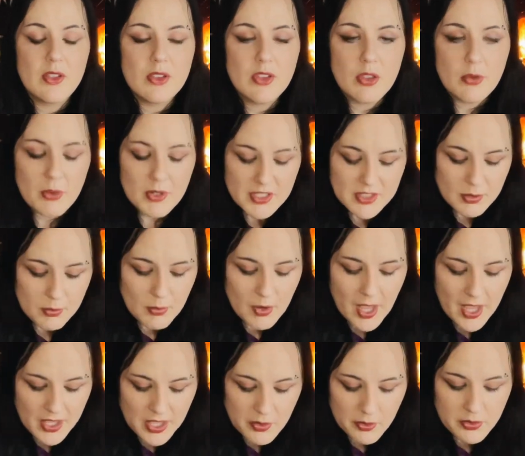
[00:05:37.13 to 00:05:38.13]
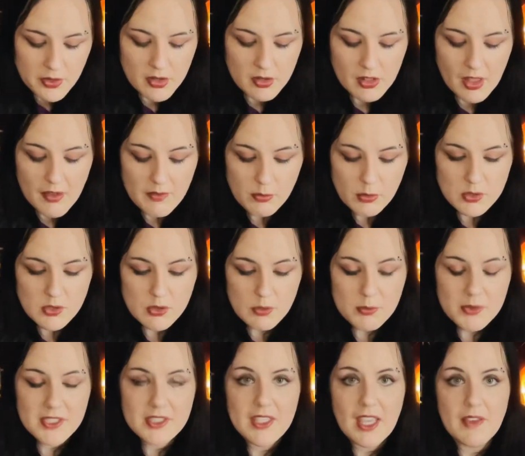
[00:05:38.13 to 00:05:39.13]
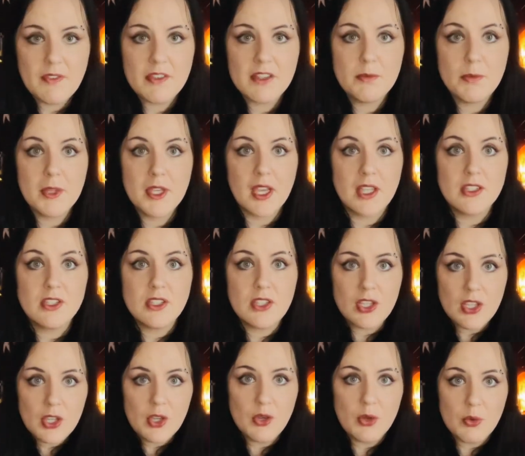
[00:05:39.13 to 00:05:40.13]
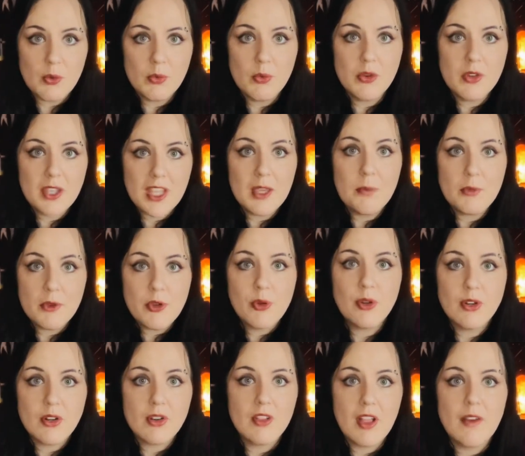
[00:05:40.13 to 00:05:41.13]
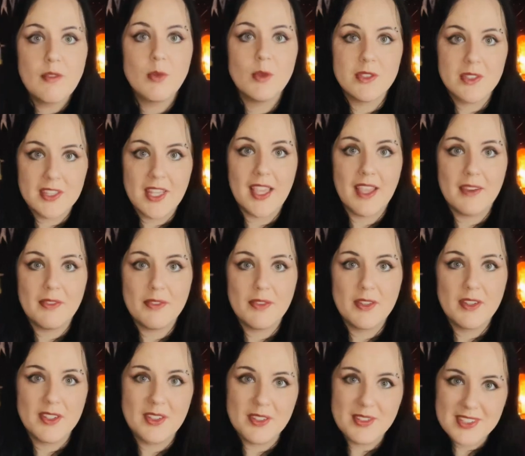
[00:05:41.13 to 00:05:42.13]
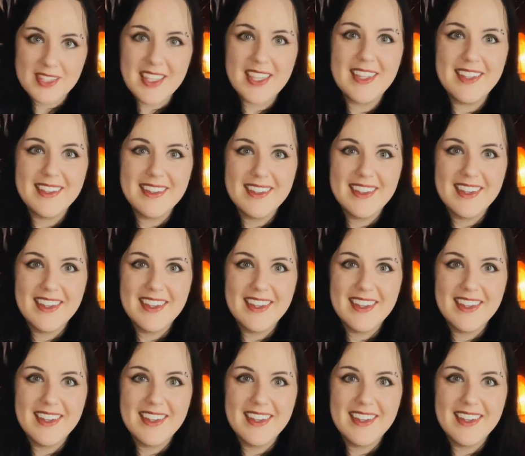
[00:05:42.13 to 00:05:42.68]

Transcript: the reason why you and your loved ones will be safe is because you will keep you and your loved ones safe. Do you see?